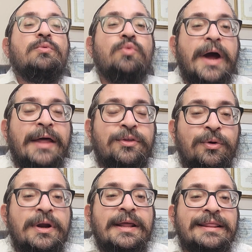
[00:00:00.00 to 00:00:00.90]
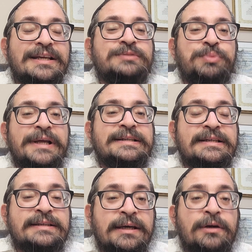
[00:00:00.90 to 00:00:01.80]
Rather, this place
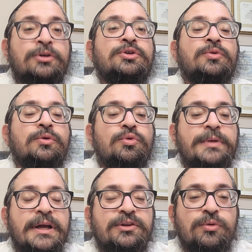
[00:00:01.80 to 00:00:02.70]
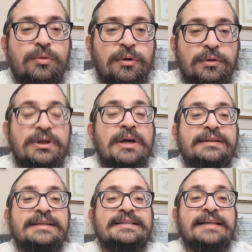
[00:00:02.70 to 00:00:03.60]
is here to illuminate the world,
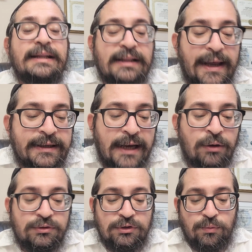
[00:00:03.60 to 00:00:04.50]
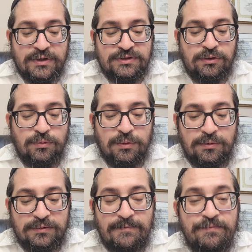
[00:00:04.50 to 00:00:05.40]
to send light out to the rest of the
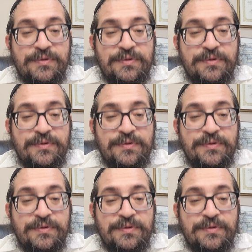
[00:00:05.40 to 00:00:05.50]
world.